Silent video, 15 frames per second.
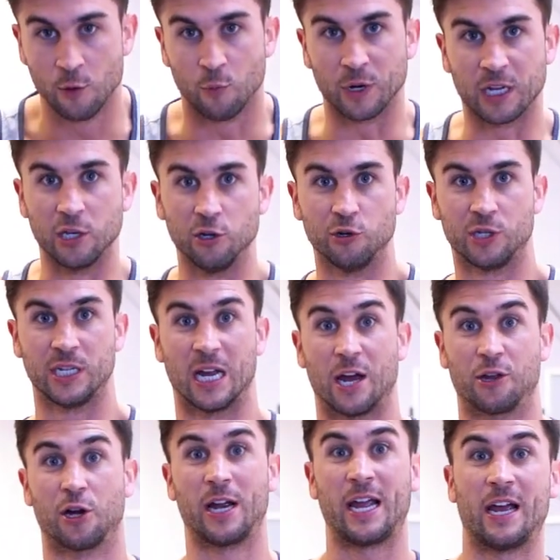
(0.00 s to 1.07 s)
We can use the
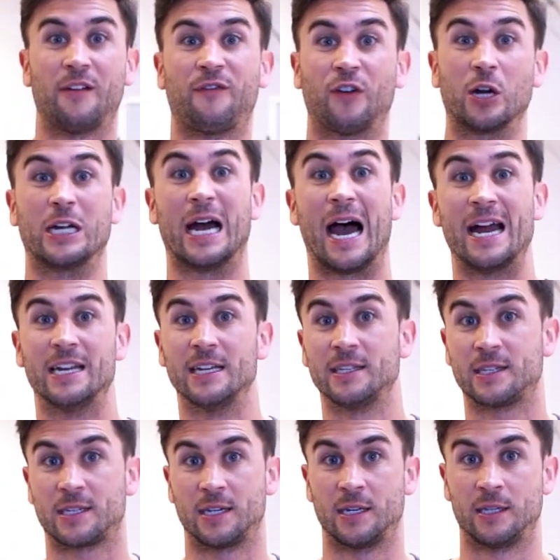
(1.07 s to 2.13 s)
other hand for
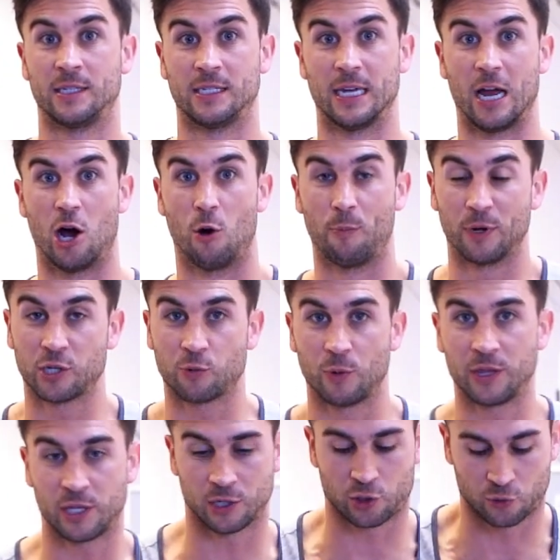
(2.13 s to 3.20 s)
guidance to help us
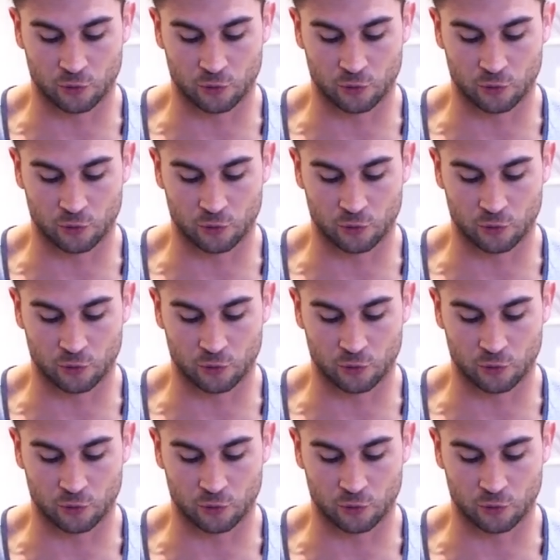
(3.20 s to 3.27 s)
with this